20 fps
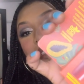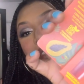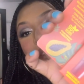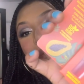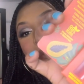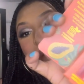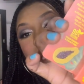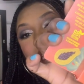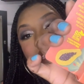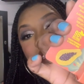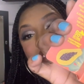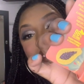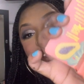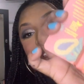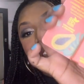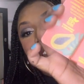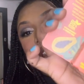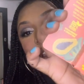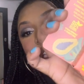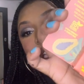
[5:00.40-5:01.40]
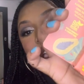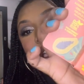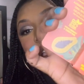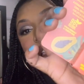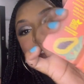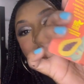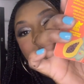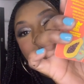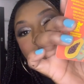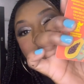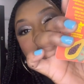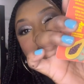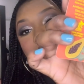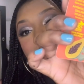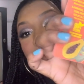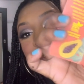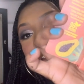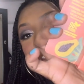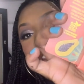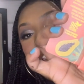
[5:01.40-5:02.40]
in the packaging and put it
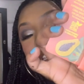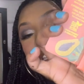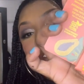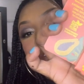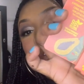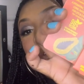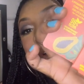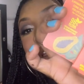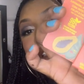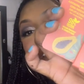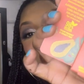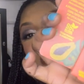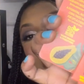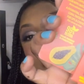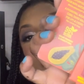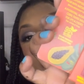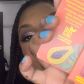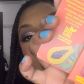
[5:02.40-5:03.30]
into one of the giveaways coming